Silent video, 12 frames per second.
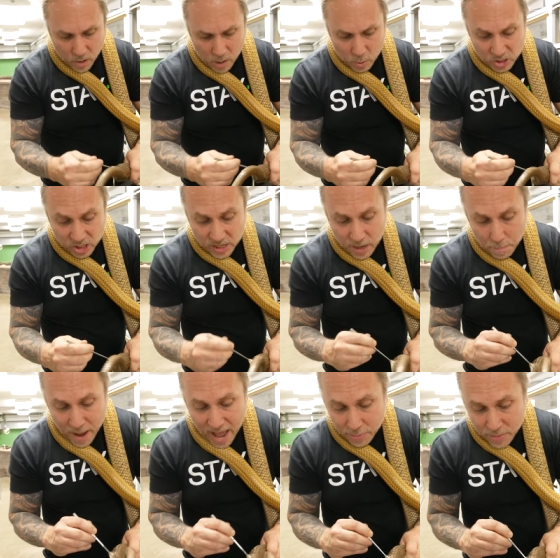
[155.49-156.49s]
uh, which isn't a
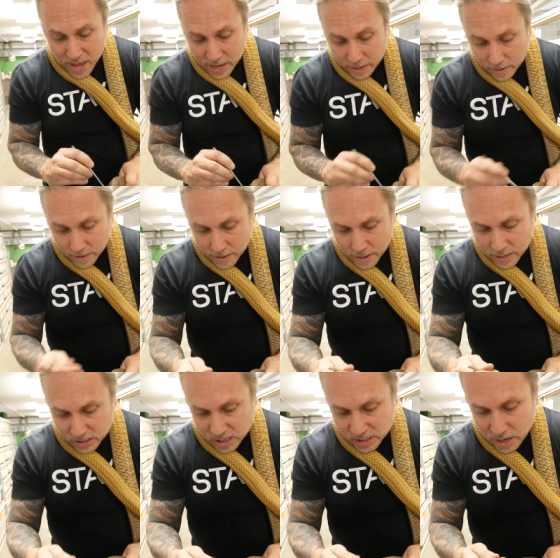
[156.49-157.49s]
bad thing.
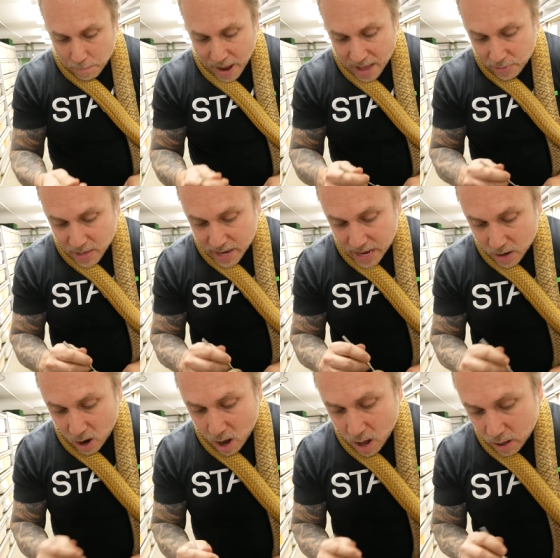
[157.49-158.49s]
This isn't a bad thing at
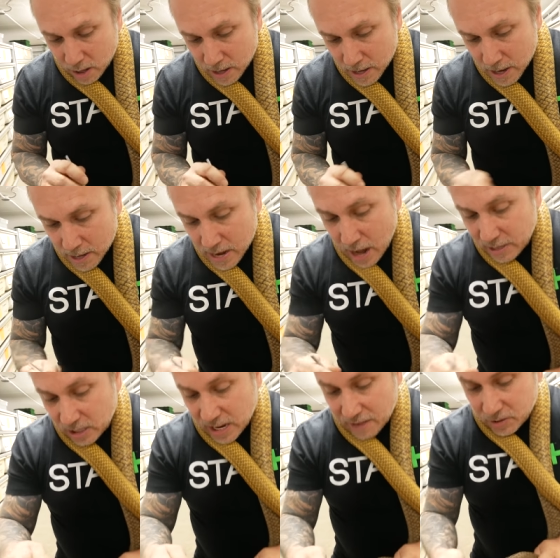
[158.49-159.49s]
all. Now I
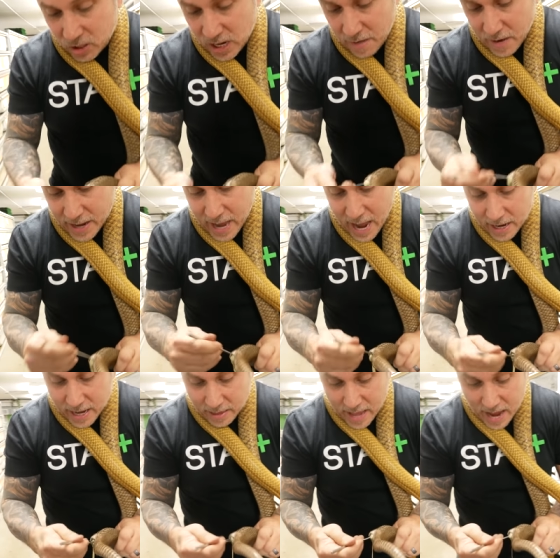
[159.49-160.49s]
just have to see if I can't
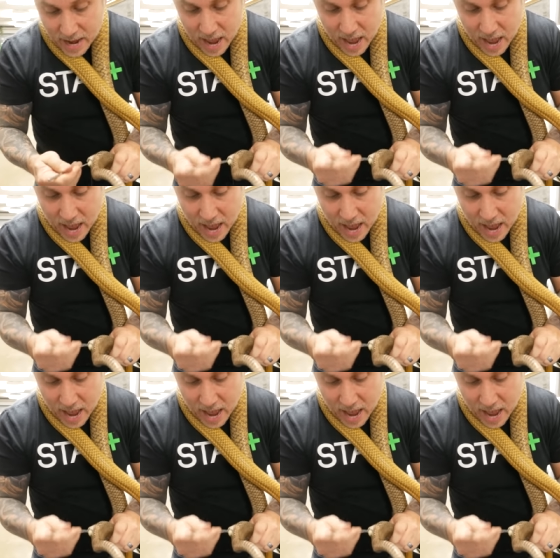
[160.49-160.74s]
get that